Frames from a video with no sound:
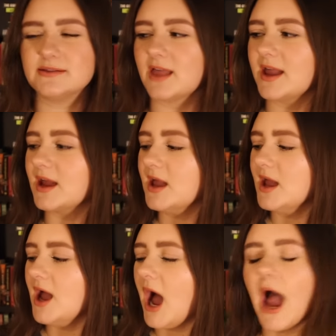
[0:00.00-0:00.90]
Like,
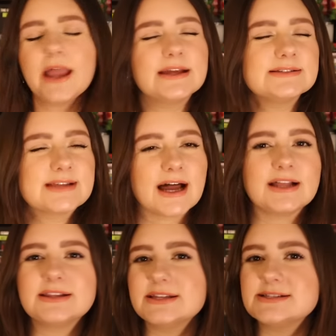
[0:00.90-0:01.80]
I can
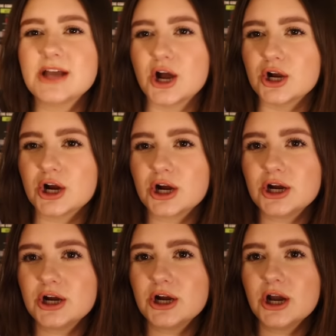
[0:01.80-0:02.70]
tell Lisa
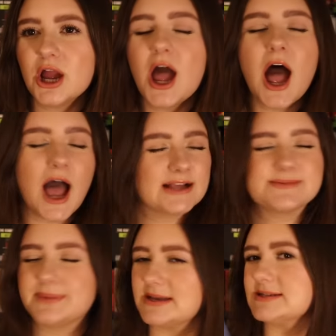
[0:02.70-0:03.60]
Unger has
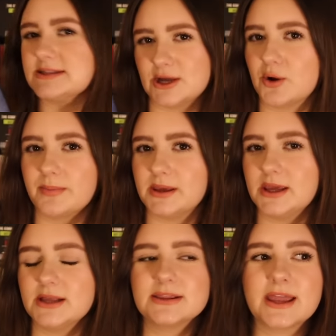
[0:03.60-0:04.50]
been to
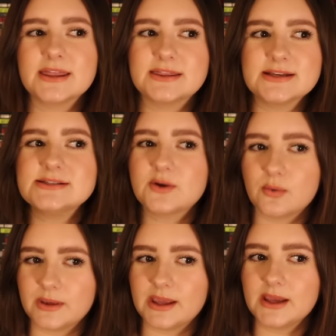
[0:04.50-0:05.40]
therapy. Like, this
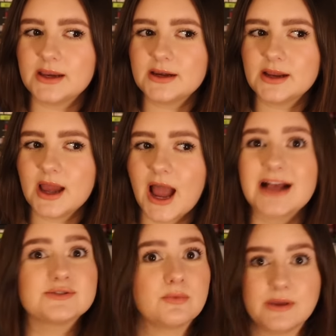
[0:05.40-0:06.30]
queen
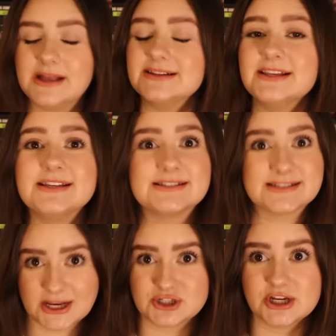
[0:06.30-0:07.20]
has weekly
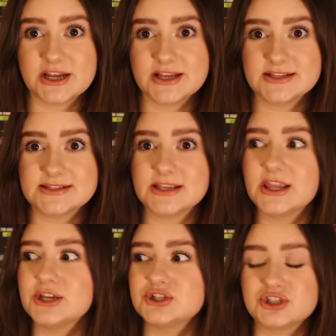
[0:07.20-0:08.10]
sessions.
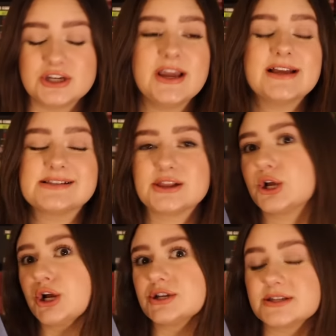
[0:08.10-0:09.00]
Like, she has
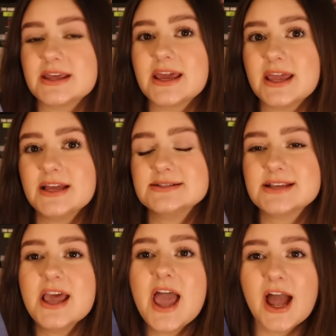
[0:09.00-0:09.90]
learned things
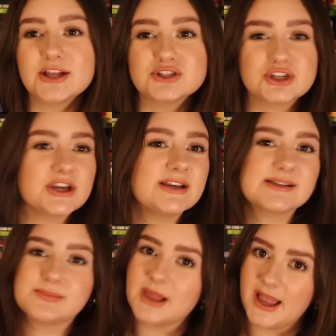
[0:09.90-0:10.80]
and she is
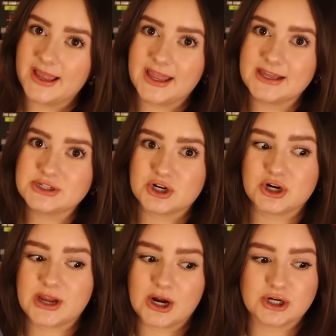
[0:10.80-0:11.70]
applying it to
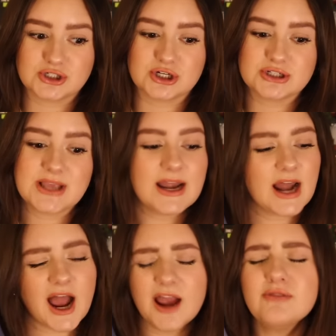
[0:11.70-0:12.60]
her characters. And
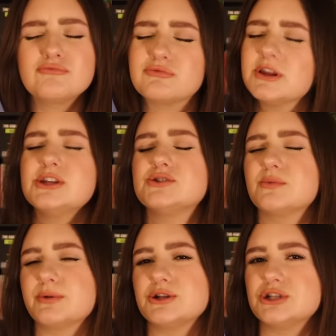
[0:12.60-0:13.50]
I really do
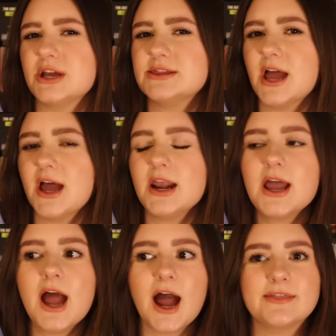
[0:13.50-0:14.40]
appreciate that.
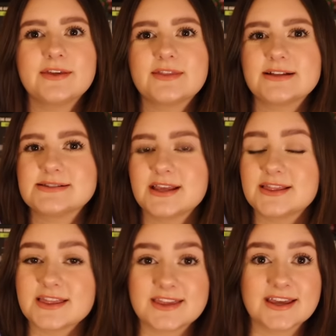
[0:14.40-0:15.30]
I think that's like
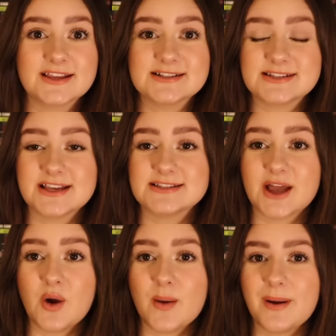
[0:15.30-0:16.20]
the thing that stands
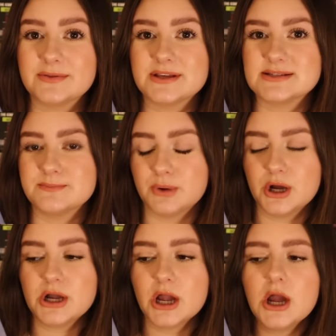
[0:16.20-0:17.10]
out about this
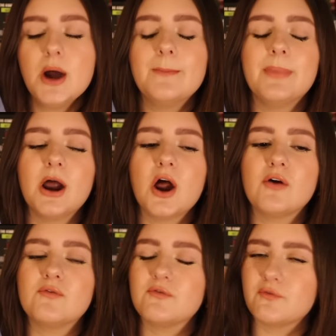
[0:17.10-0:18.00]
book. But
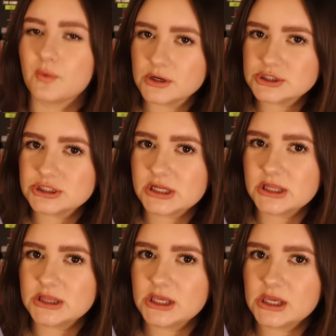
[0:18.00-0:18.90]

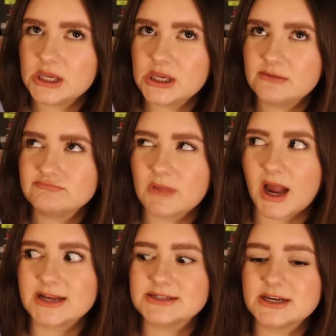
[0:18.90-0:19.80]
unfortunately,
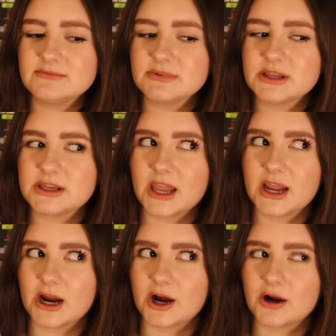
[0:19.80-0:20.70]
I didn't really
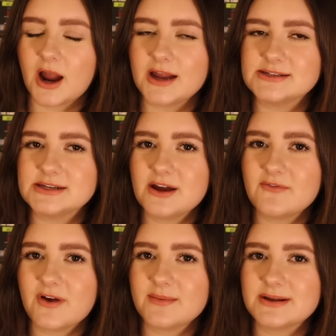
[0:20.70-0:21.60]
care. I did
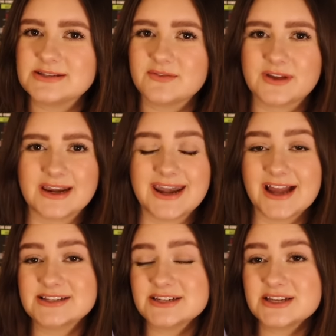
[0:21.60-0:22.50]
not find myself
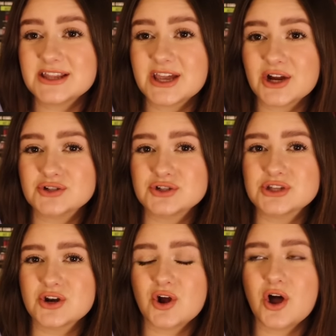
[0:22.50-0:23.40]
connected to the characters
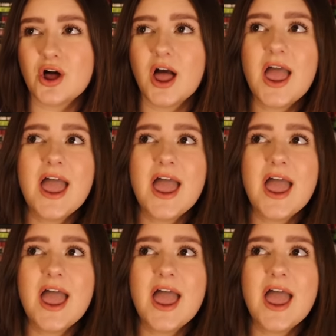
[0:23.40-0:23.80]
at all.